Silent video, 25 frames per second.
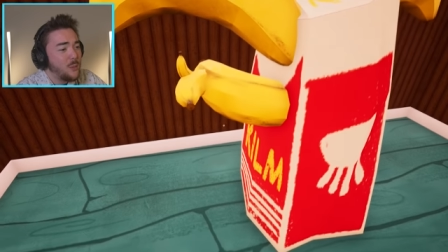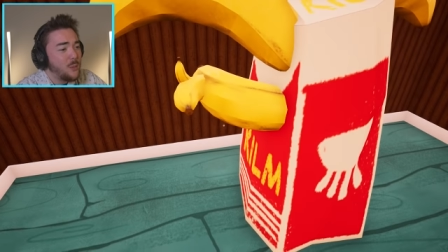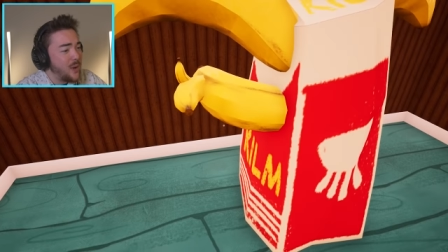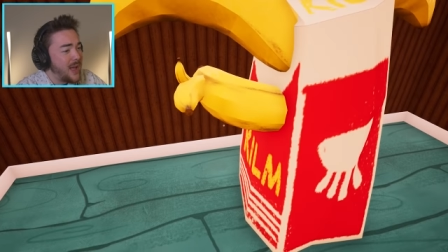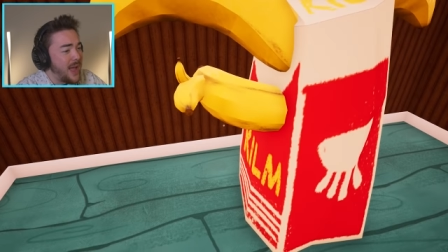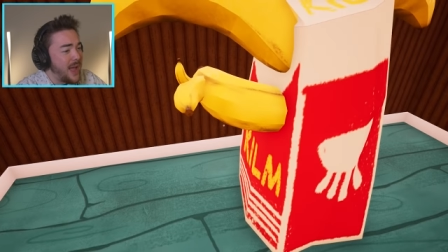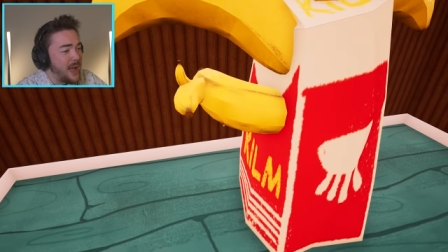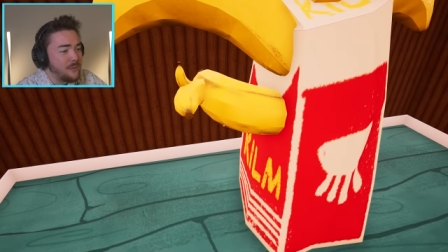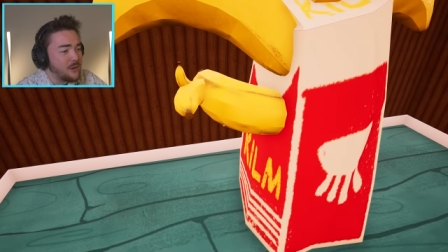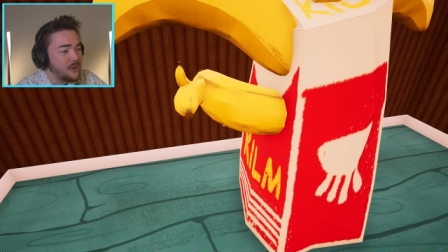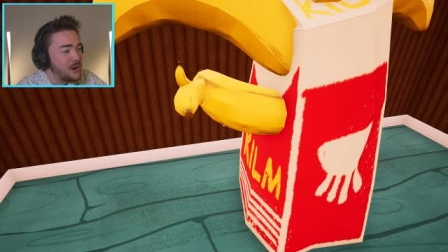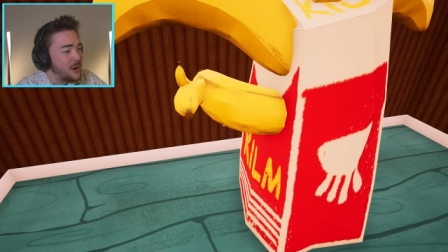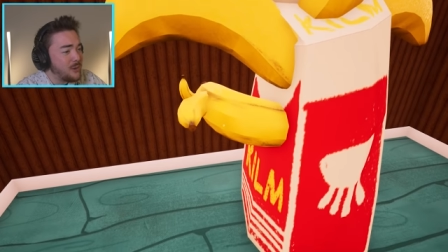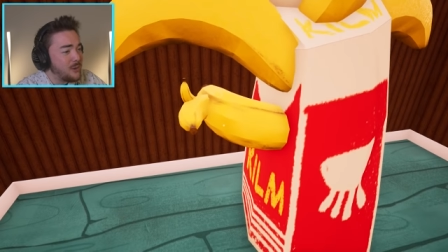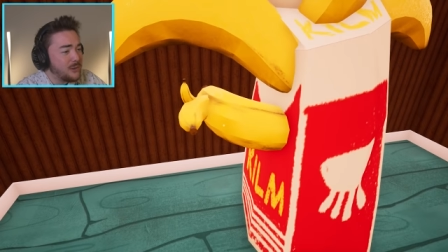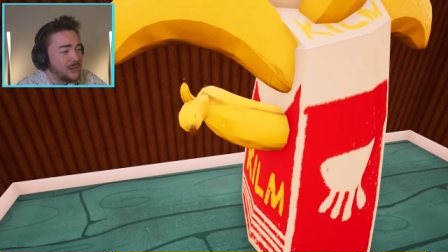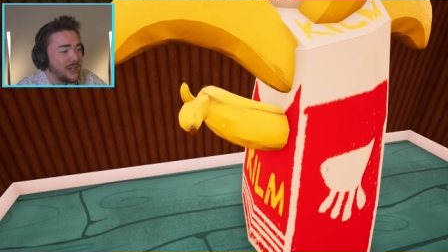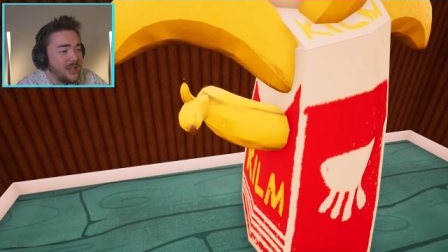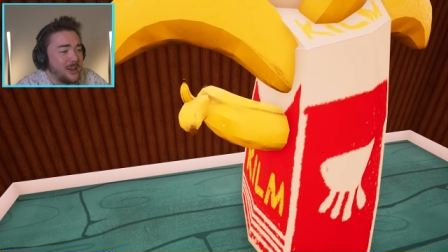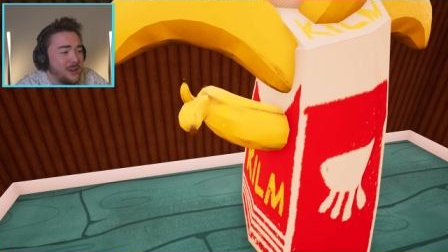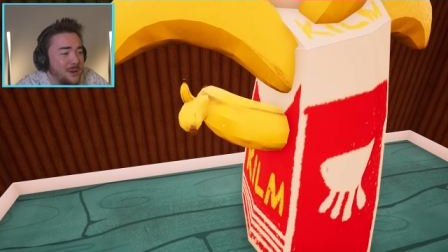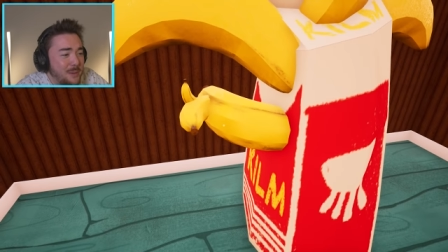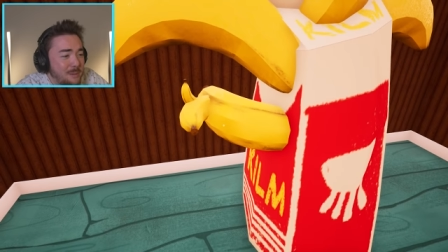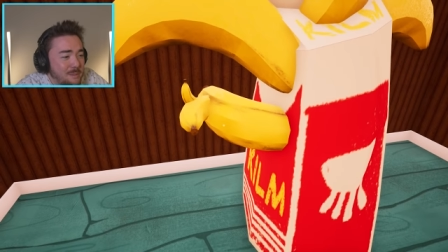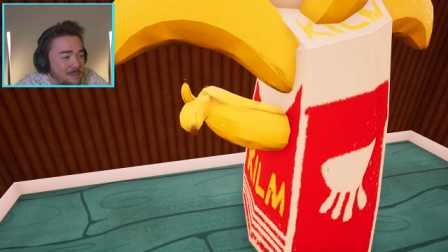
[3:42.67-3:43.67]
We have our own
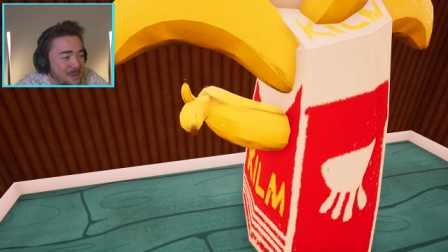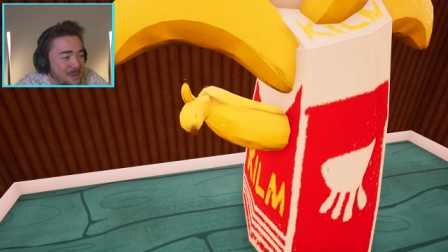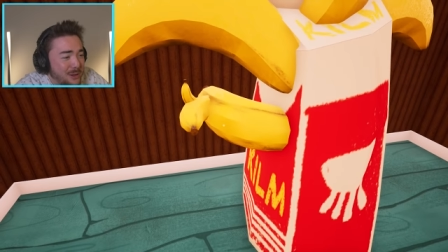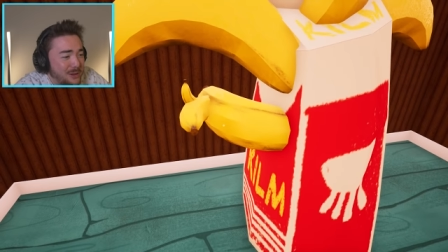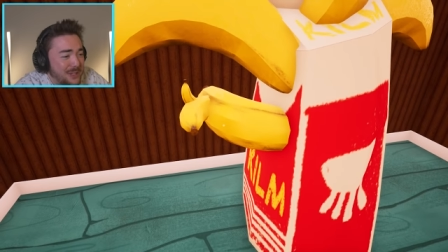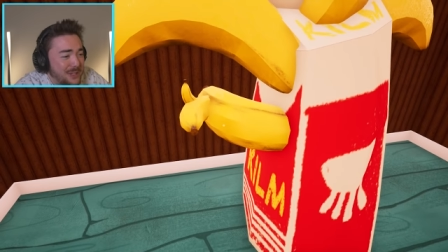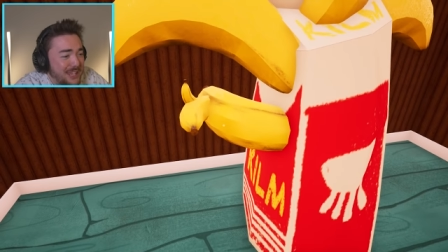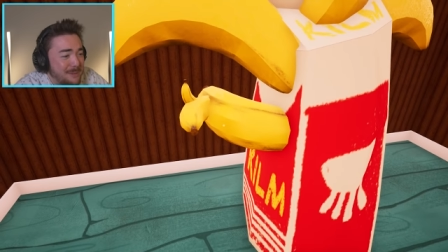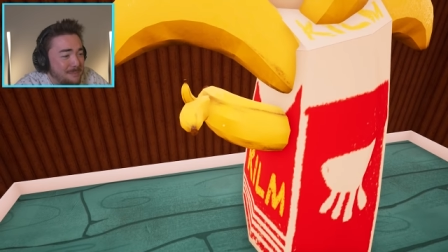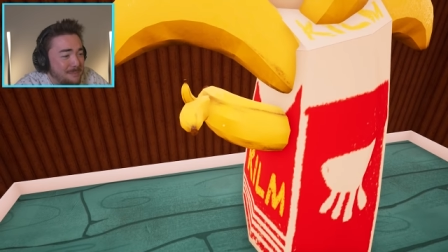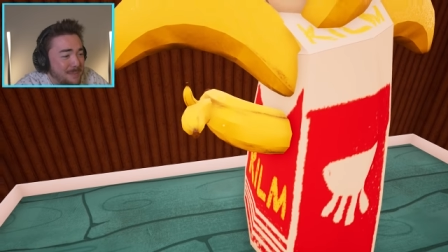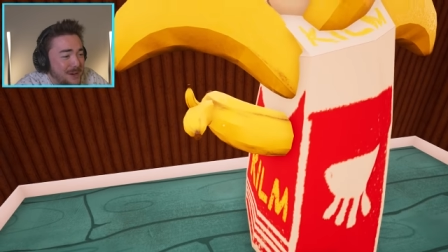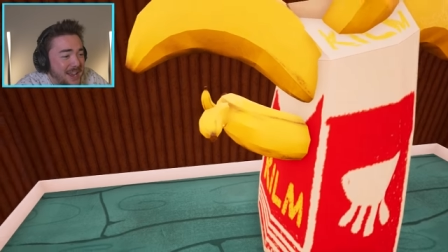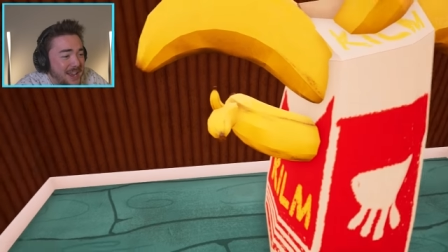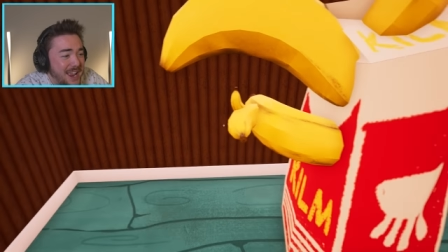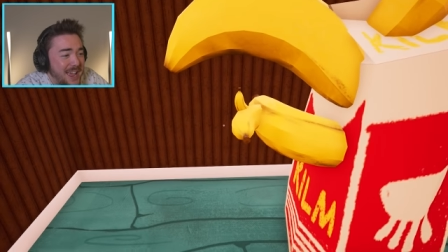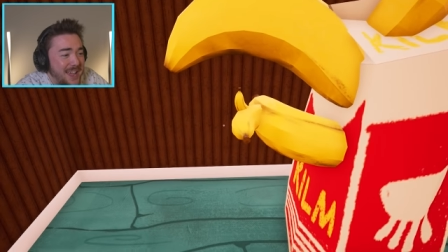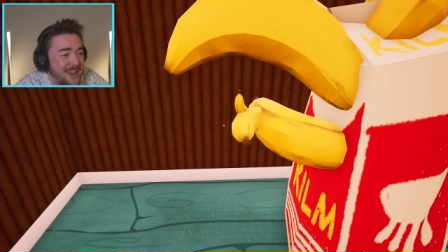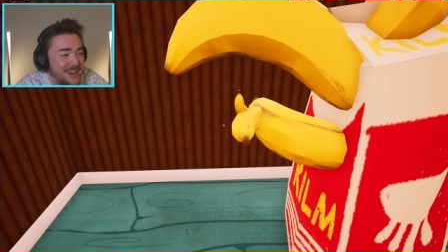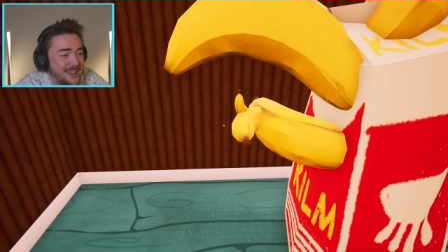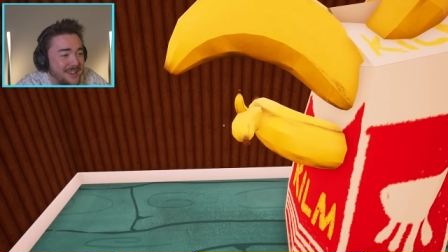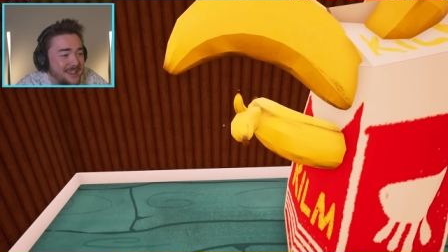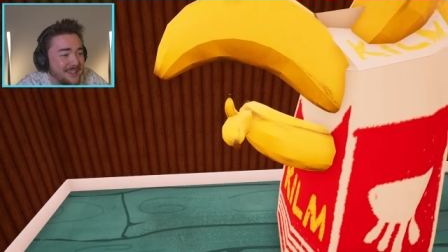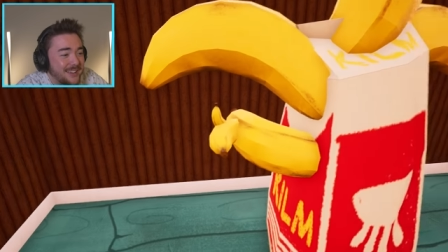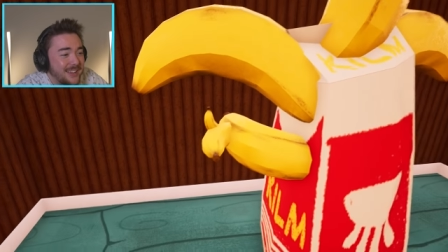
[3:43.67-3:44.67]
little Milky
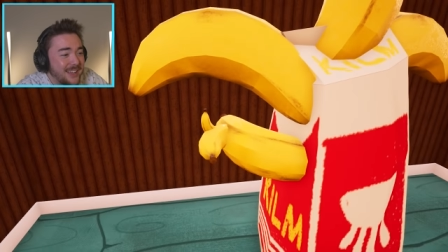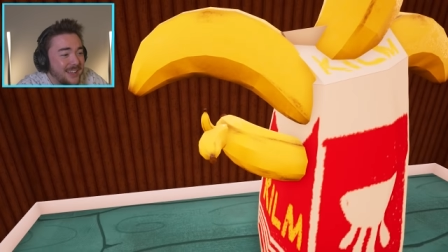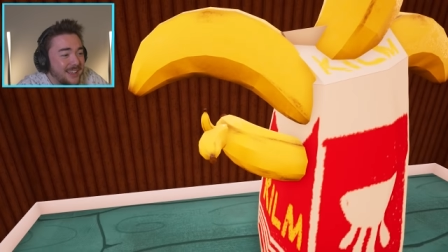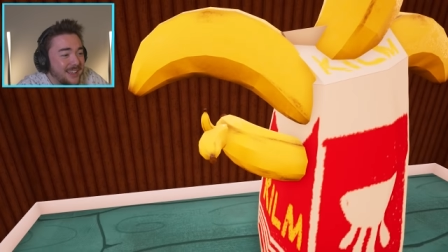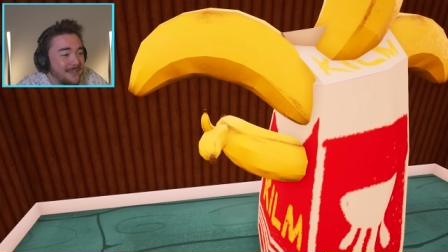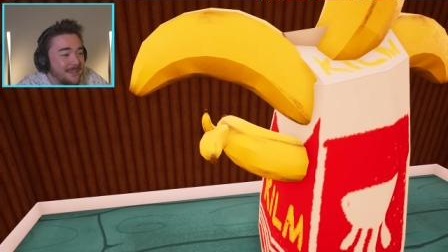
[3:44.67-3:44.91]
Banana.